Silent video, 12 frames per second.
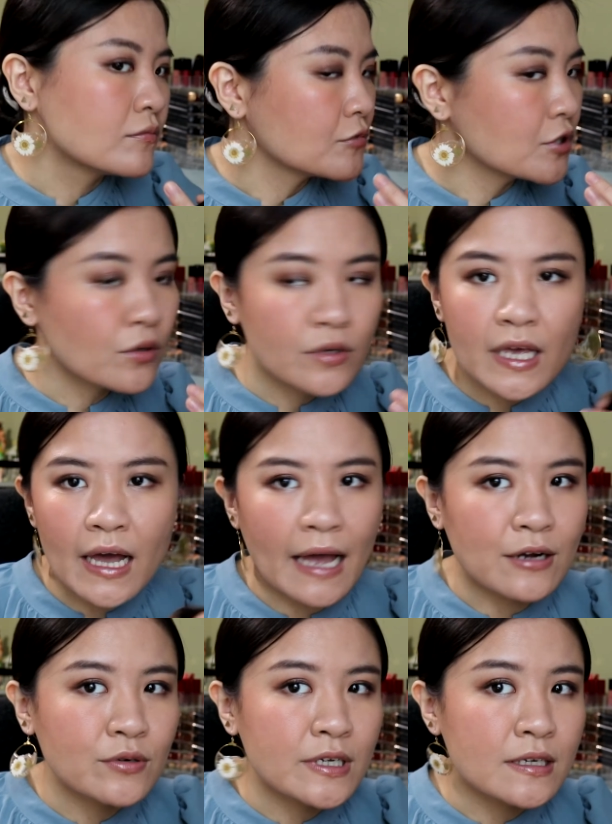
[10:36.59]
So yeah, I
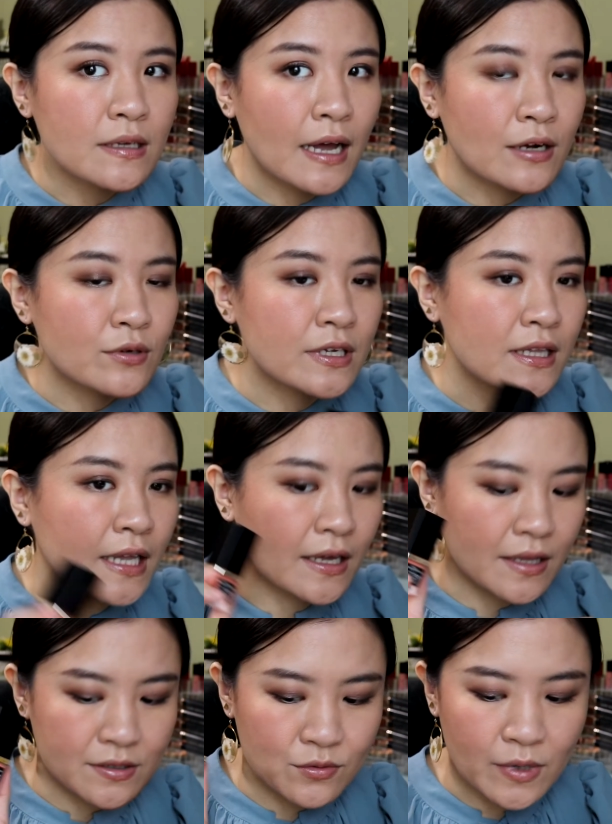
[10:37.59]
really like
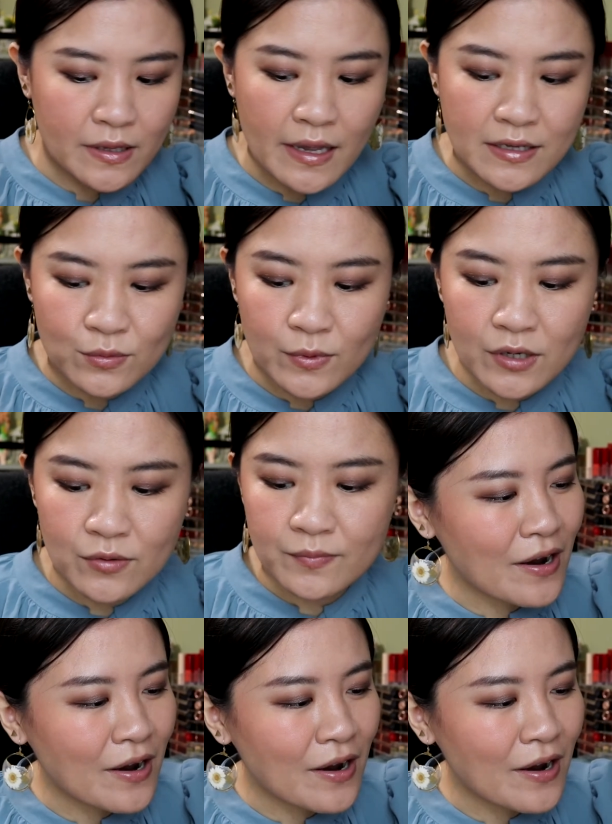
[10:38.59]
this one as well.